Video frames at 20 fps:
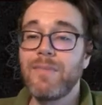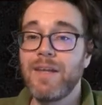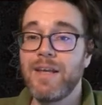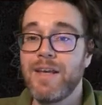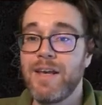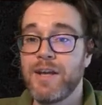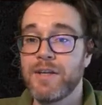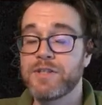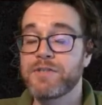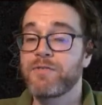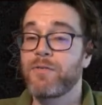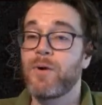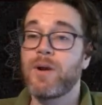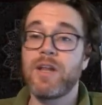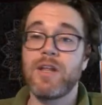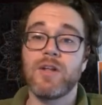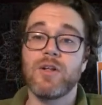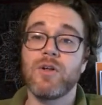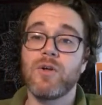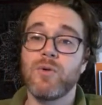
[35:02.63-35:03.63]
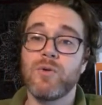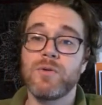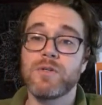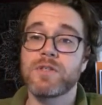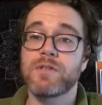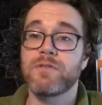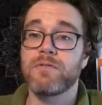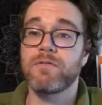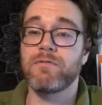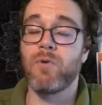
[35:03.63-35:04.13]
It's free to
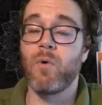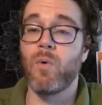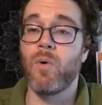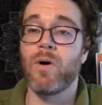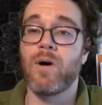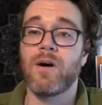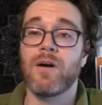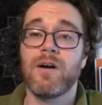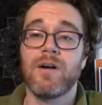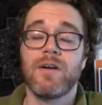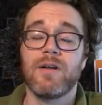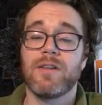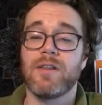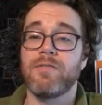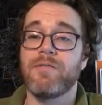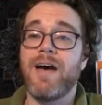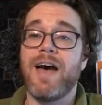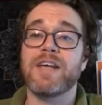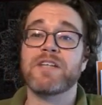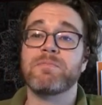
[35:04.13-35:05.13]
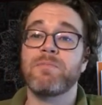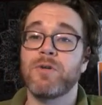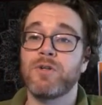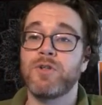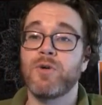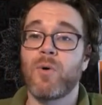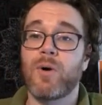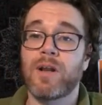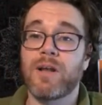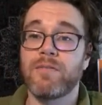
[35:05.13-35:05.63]
use for the vast
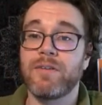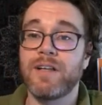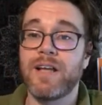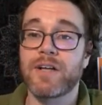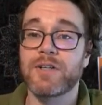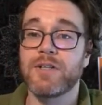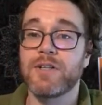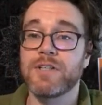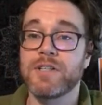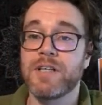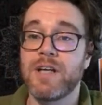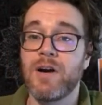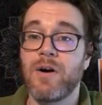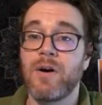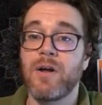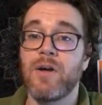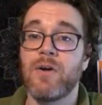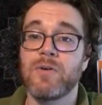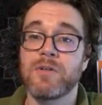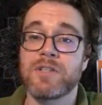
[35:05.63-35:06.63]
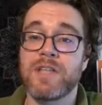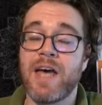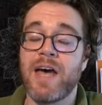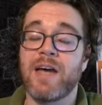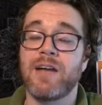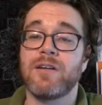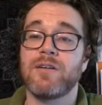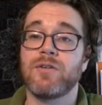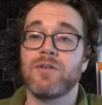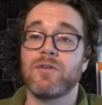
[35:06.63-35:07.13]
majority of election scenarios
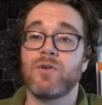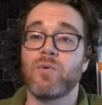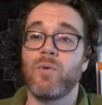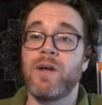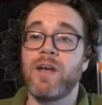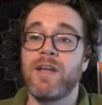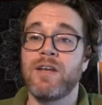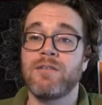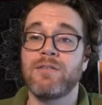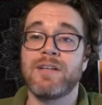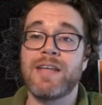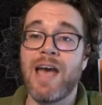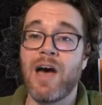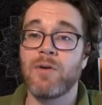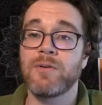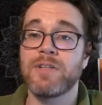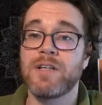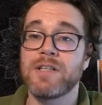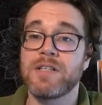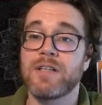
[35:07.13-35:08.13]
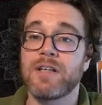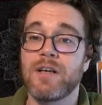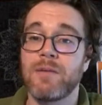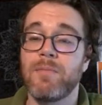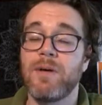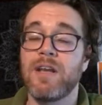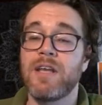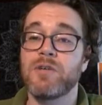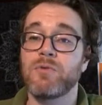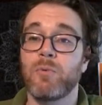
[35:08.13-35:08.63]
that green counties and
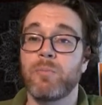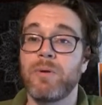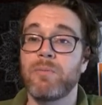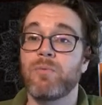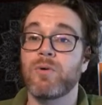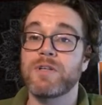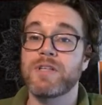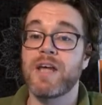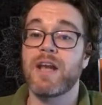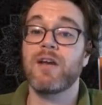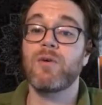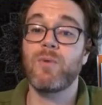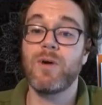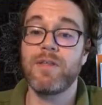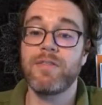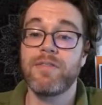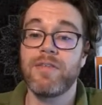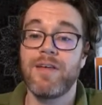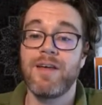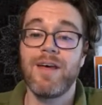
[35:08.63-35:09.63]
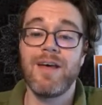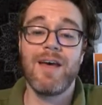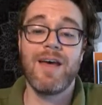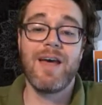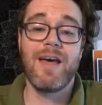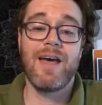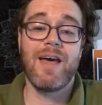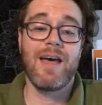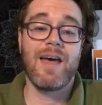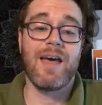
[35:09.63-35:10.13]
committees will be presented with.
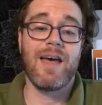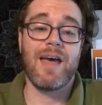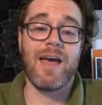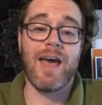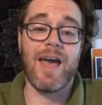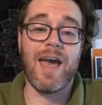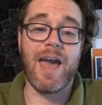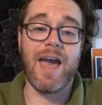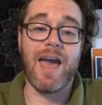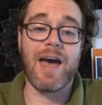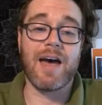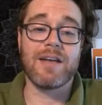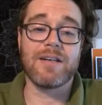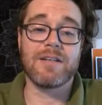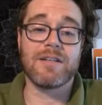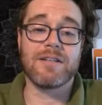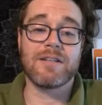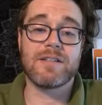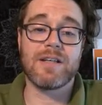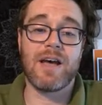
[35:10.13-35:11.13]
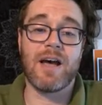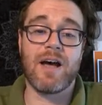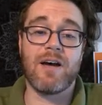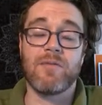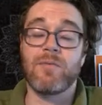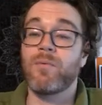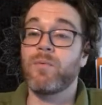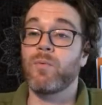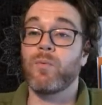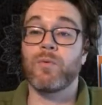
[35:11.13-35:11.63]
And
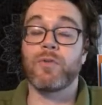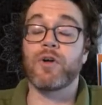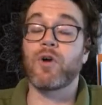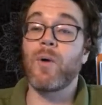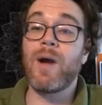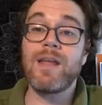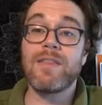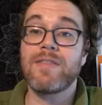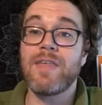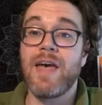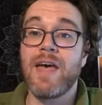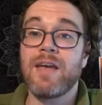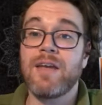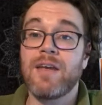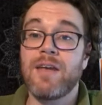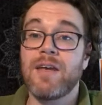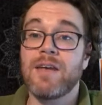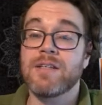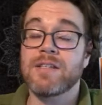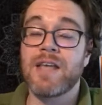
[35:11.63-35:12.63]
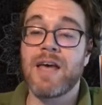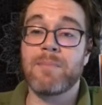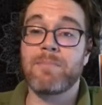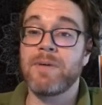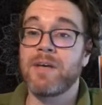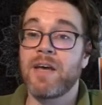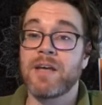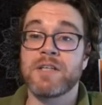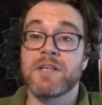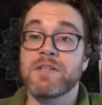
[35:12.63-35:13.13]
the great thing is that
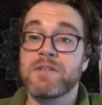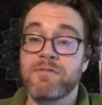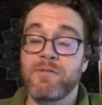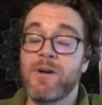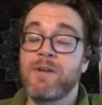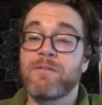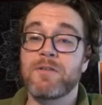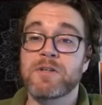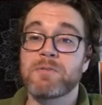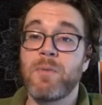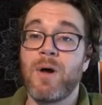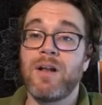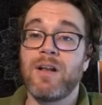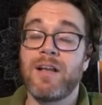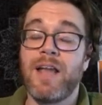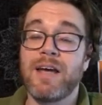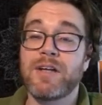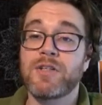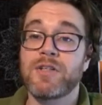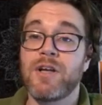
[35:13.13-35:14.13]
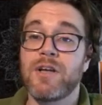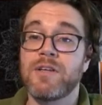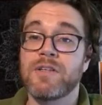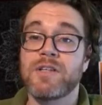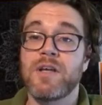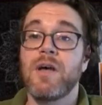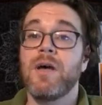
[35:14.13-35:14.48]
because it's free for small elections,